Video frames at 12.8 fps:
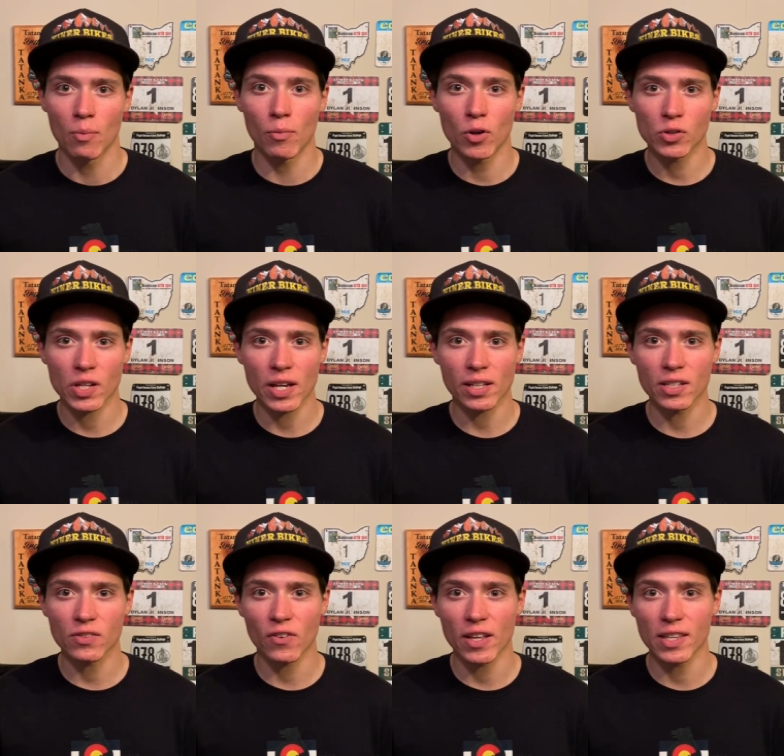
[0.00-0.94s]
Most
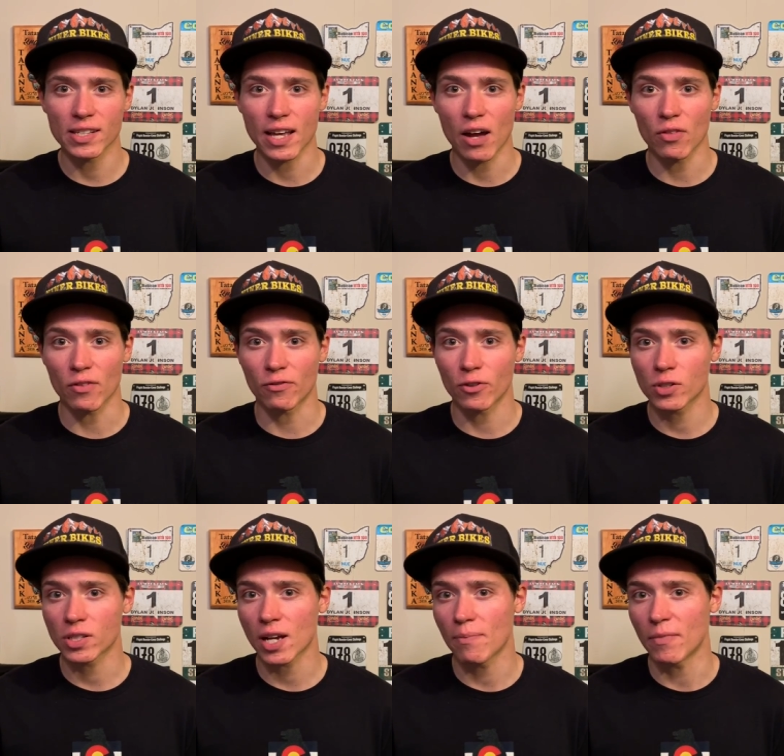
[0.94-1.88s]
cyclists find this out the
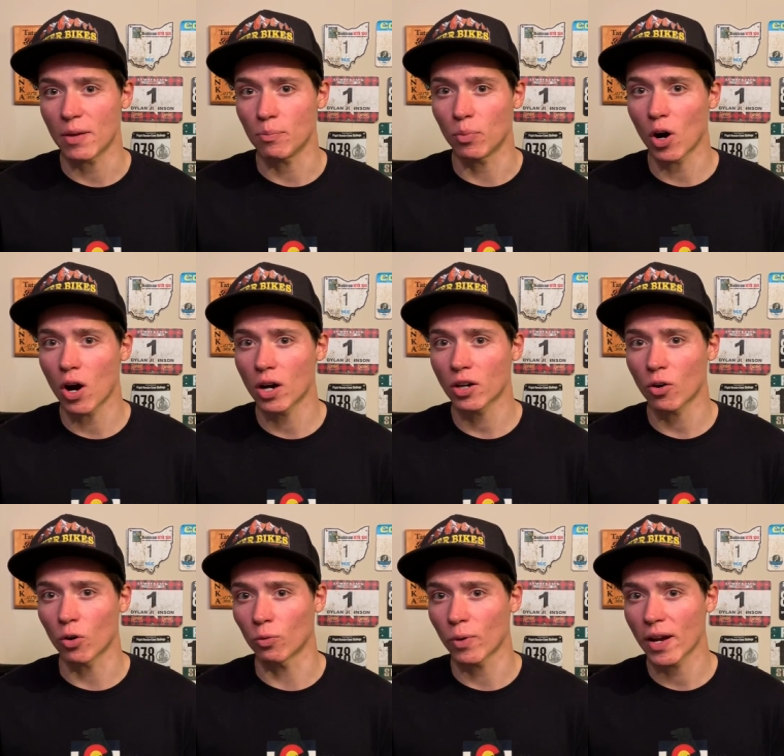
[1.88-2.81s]
first time they bonk
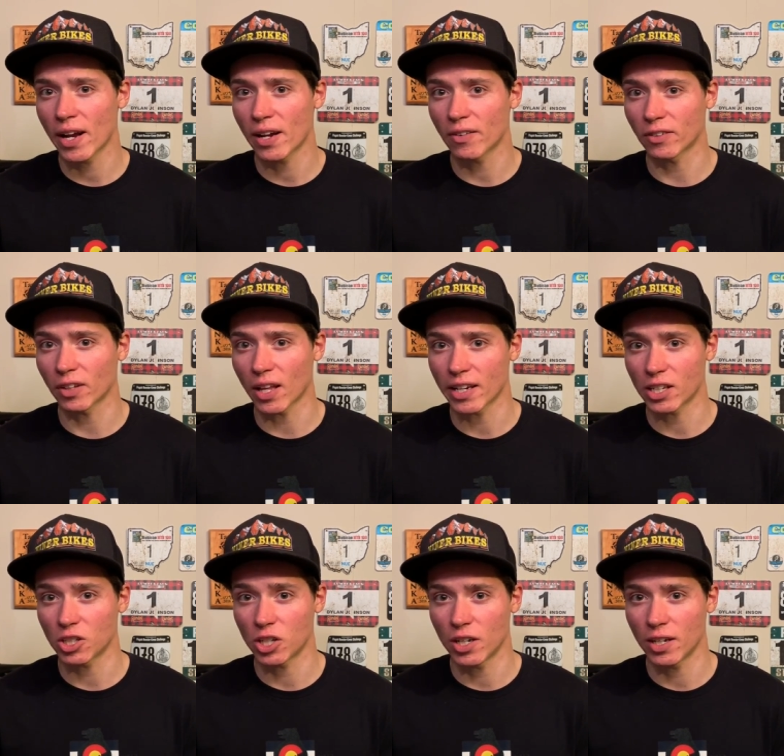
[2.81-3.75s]
or run out of
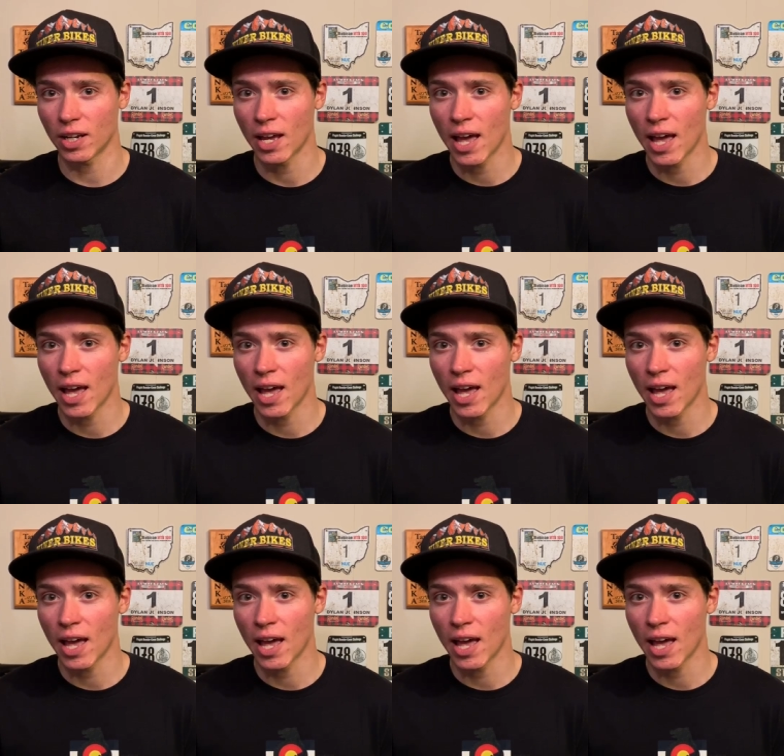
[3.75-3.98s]
glycogen